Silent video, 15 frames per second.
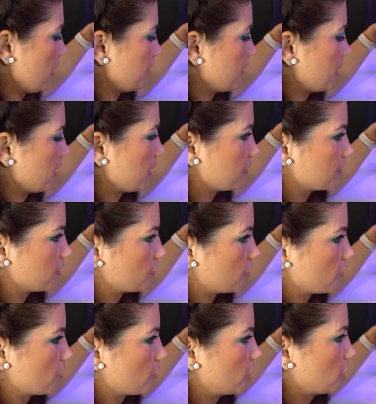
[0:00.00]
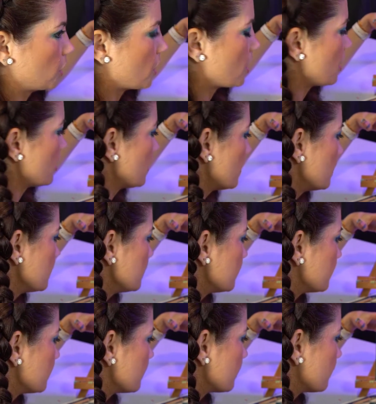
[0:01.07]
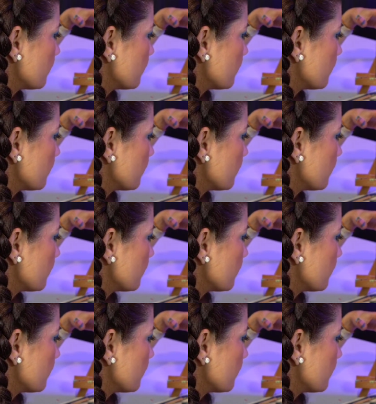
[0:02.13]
and then his little claws.